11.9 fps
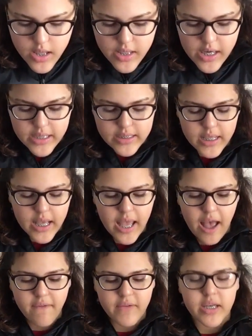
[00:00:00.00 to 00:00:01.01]
The next thing I
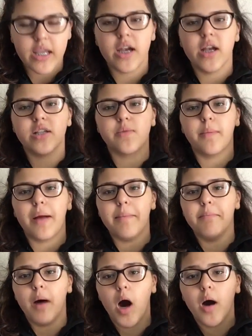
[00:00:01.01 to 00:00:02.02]
have in here is what my
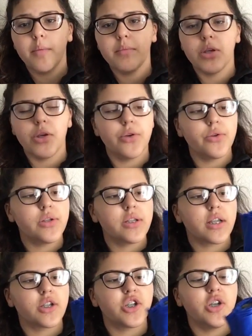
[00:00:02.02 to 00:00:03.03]
mom
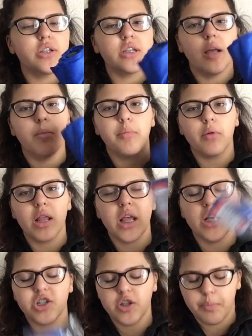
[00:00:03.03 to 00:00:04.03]
used. She used an
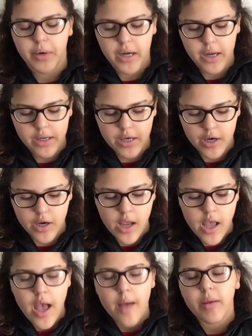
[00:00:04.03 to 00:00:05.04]
umbrella and she put it in here
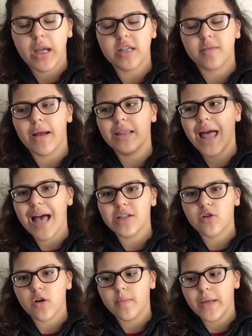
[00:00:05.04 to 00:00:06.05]
because of my
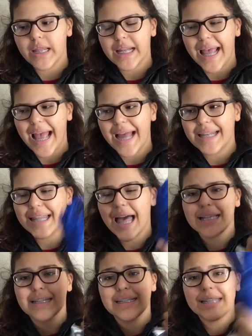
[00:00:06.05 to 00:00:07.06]
last tournament that I had
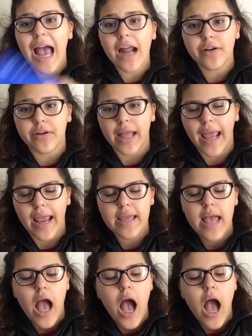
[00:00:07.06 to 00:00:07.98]
last Saturday.